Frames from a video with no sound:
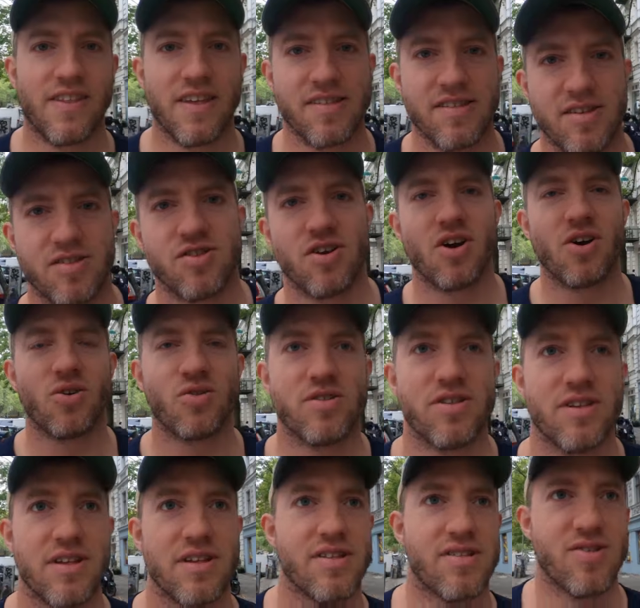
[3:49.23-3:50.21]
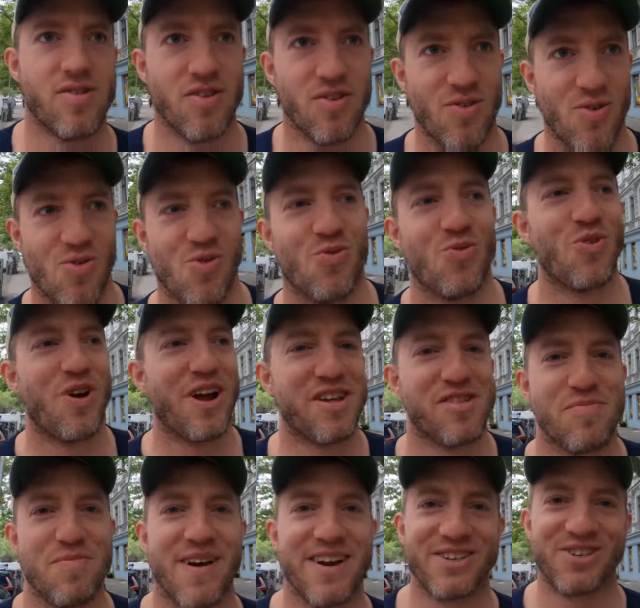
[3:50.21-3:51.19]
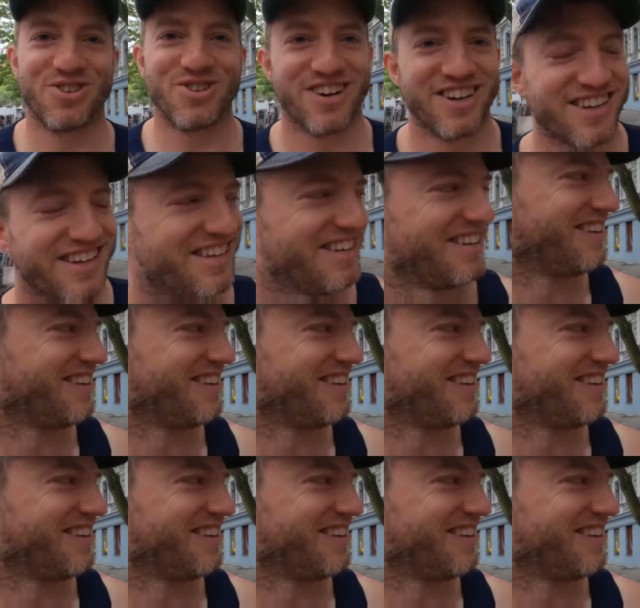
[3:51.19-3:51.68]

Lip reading: This is Osa's race mantra.